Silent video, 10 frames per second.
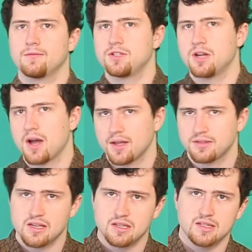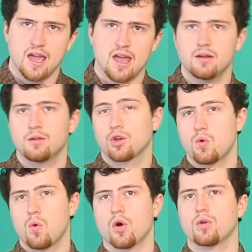of Jars, he said,
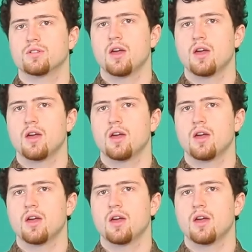quote,